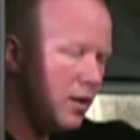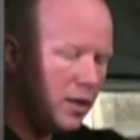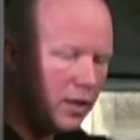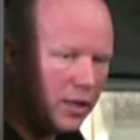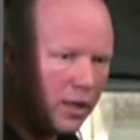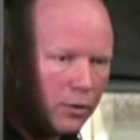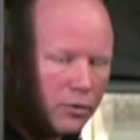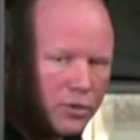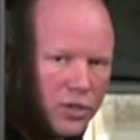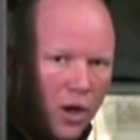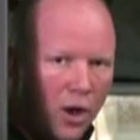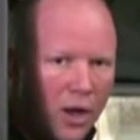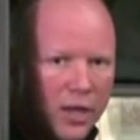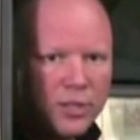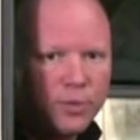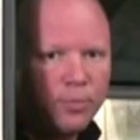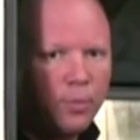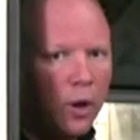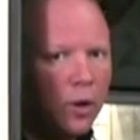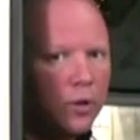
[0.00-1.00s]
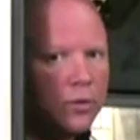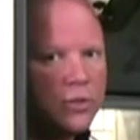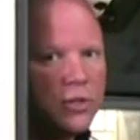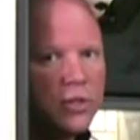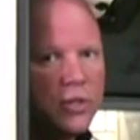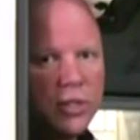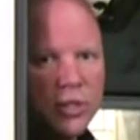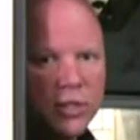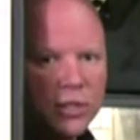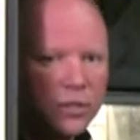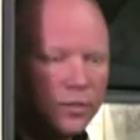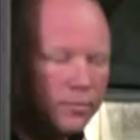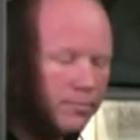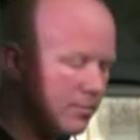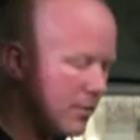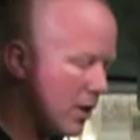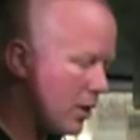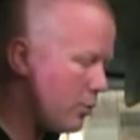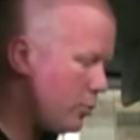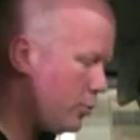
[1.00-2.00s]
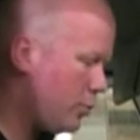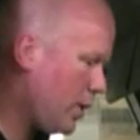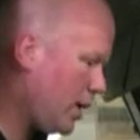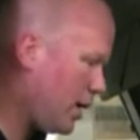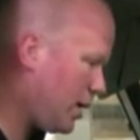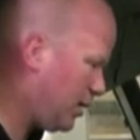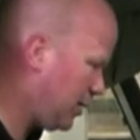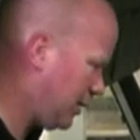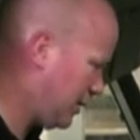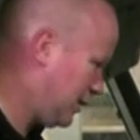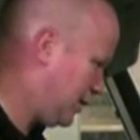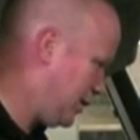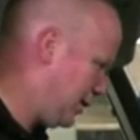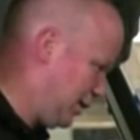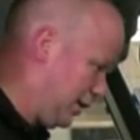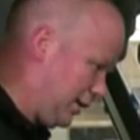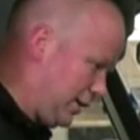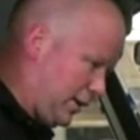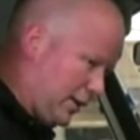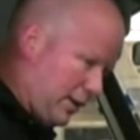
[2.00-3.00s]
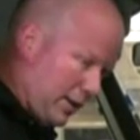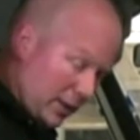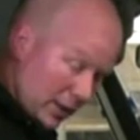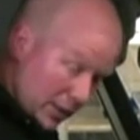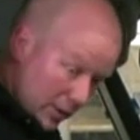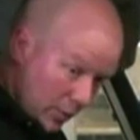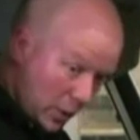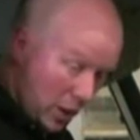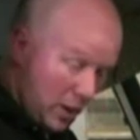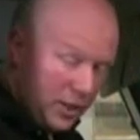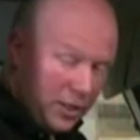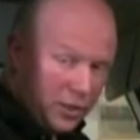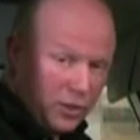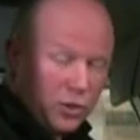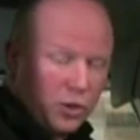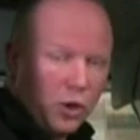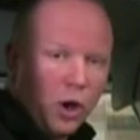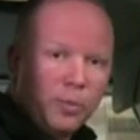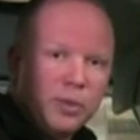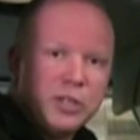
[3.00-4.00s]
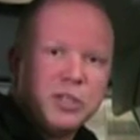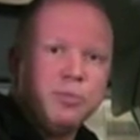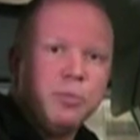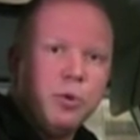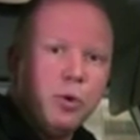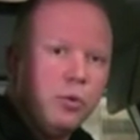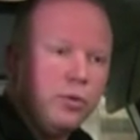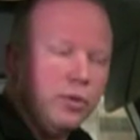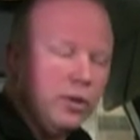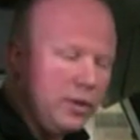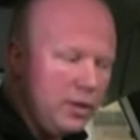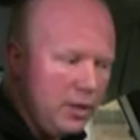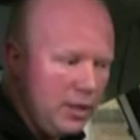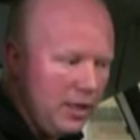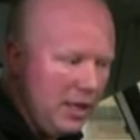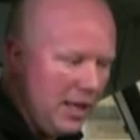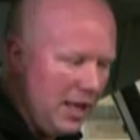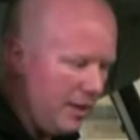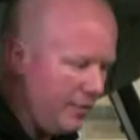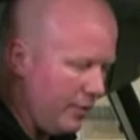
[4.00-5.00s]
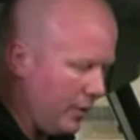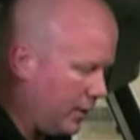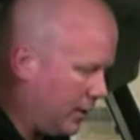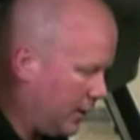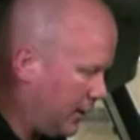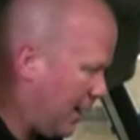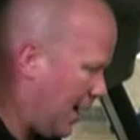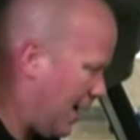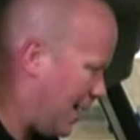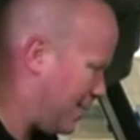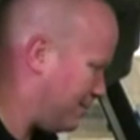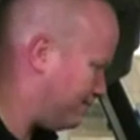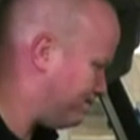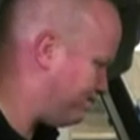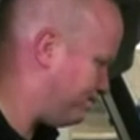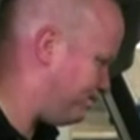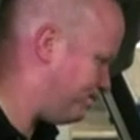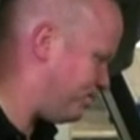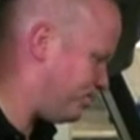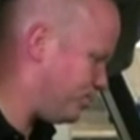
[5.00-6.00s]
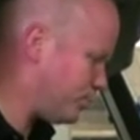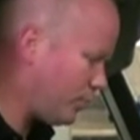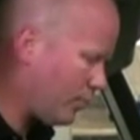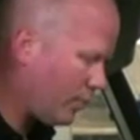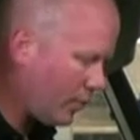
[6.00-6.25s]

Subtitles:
no tight spots, no, well, it's just got to be smooth and even.